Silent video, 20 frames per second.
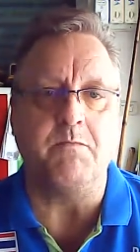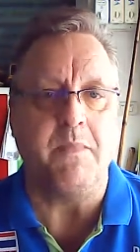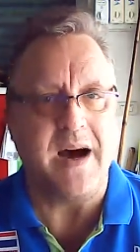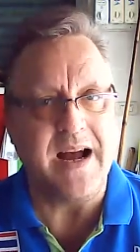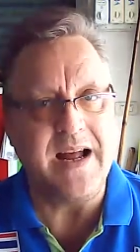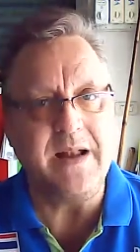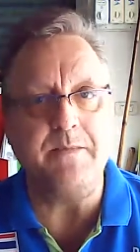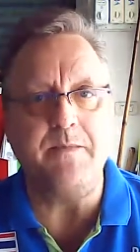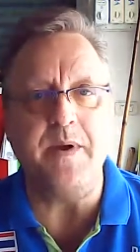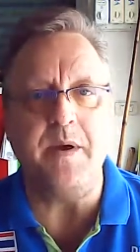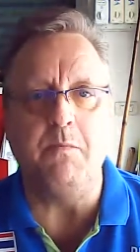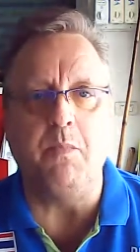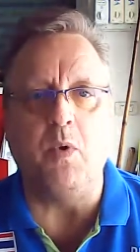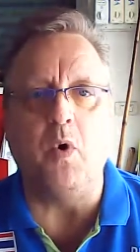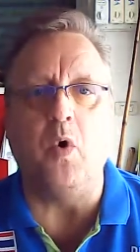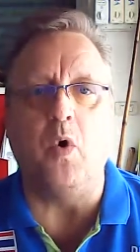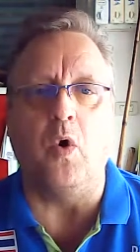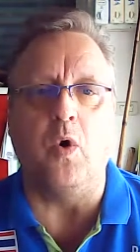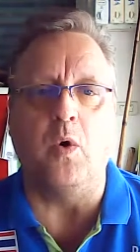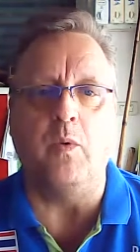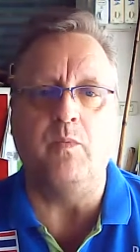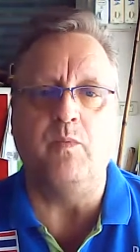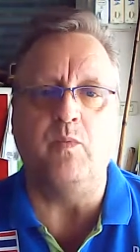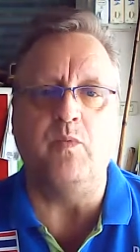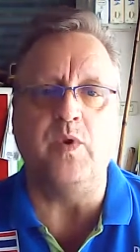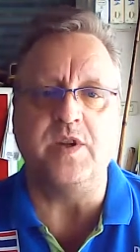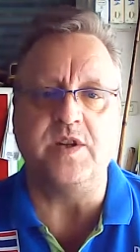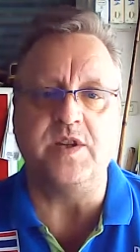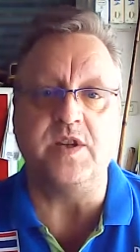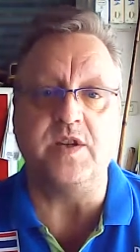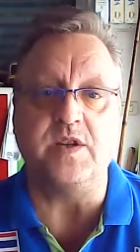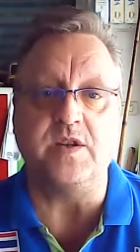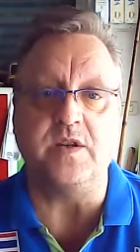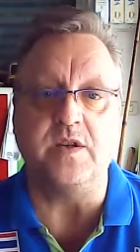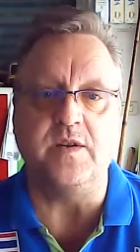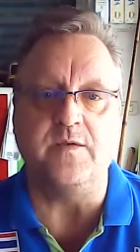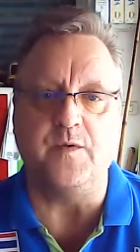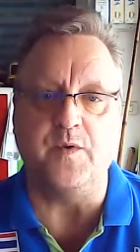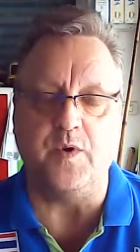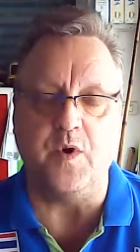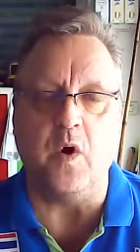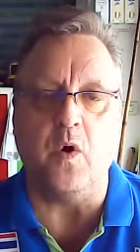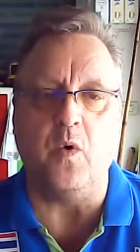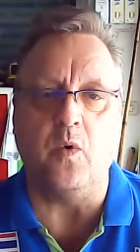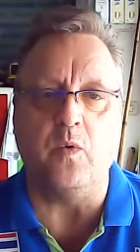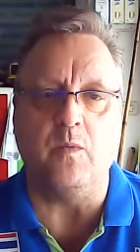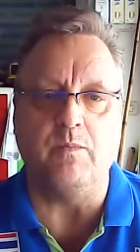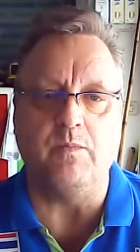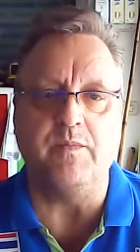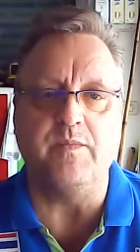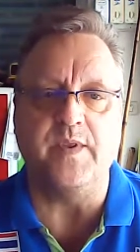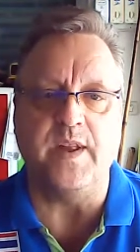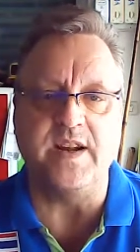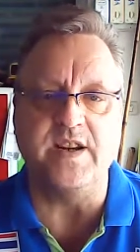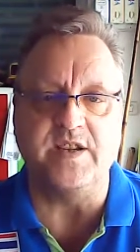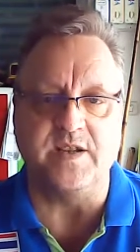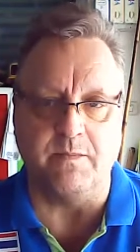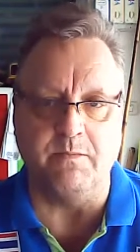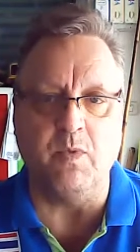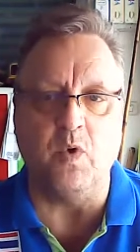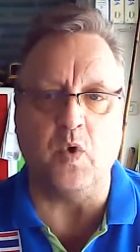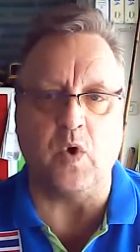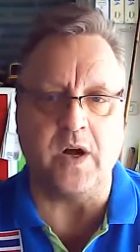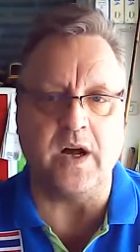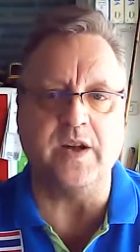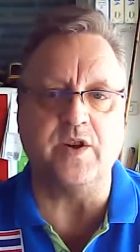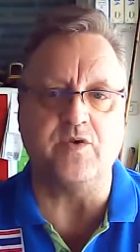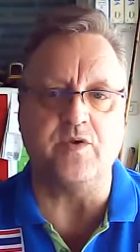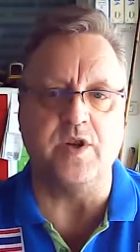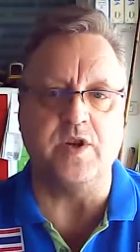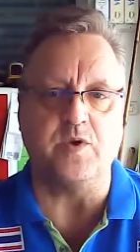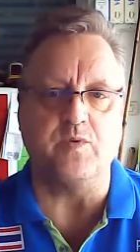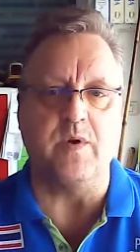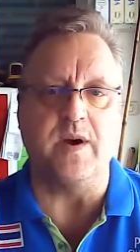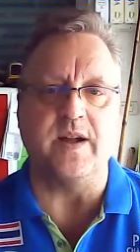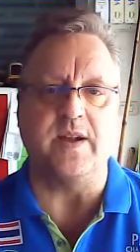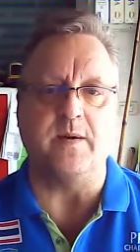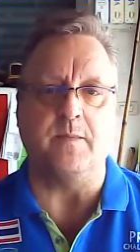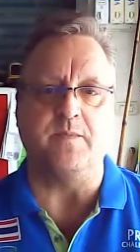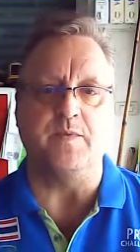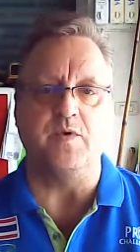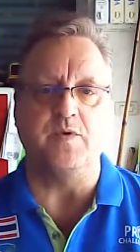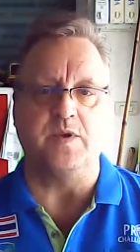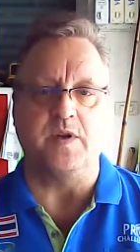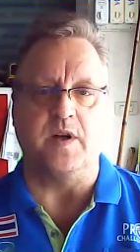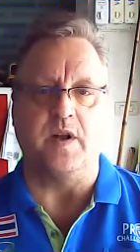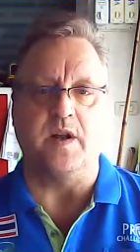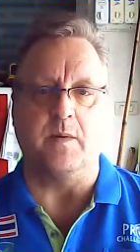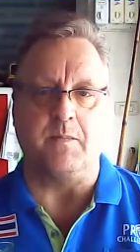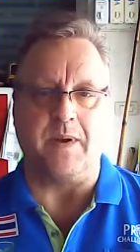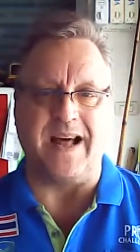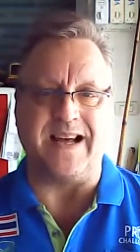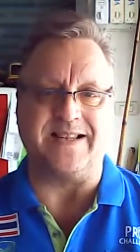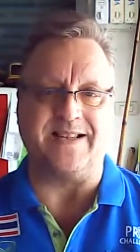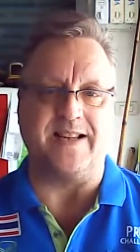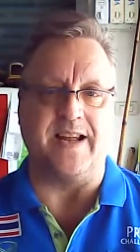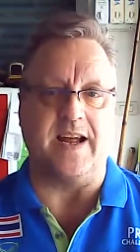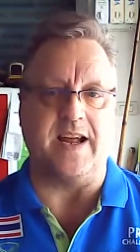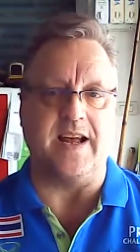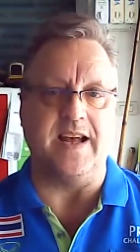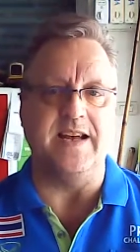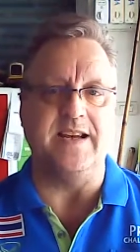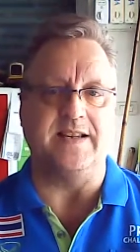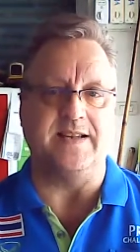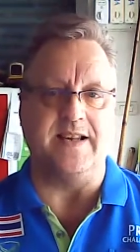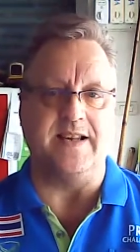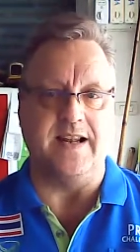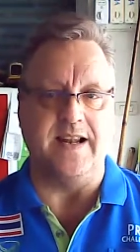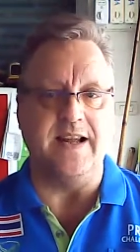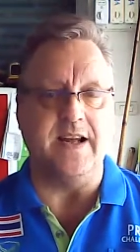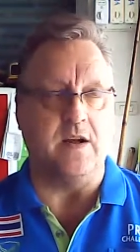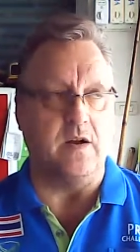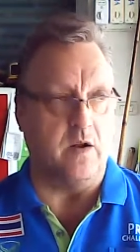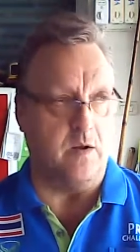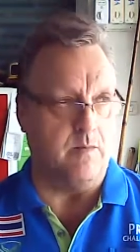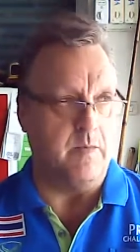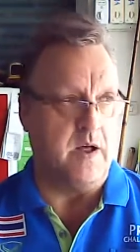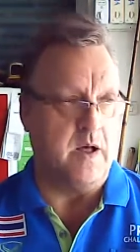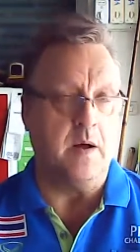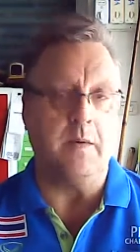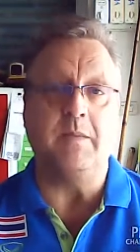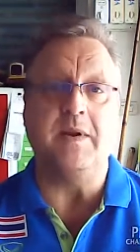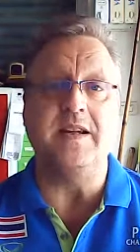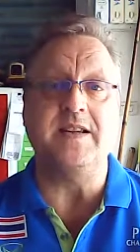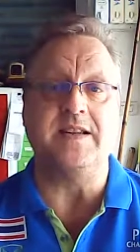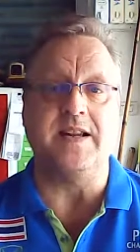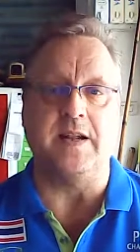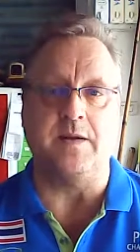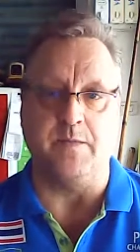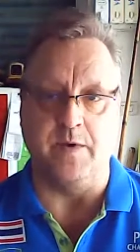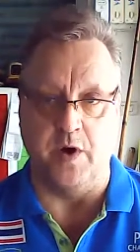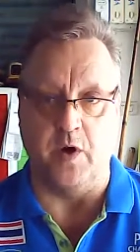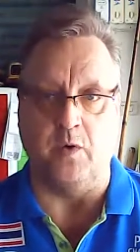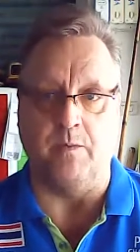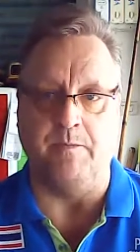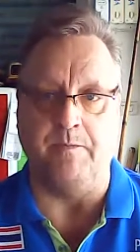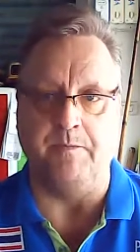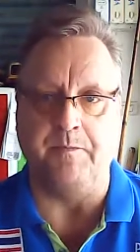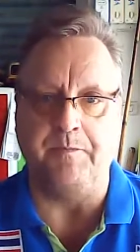Might be more, which is if you know there is more countries where the using the plastic is illegal, please let me know.